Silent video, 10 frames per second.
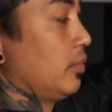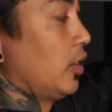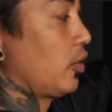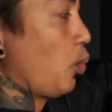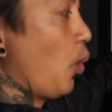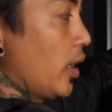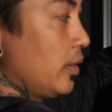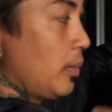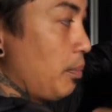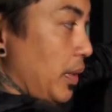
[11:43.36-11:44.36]
It's
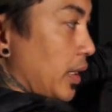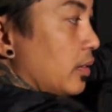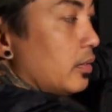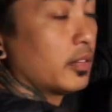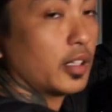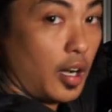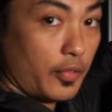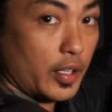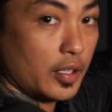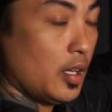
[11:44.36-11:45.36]
one big
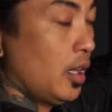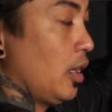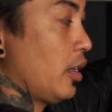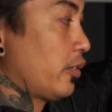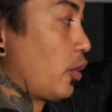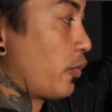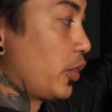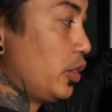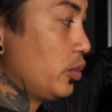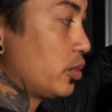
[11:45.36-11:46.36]
cover. So for
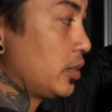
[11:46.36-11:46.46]
you to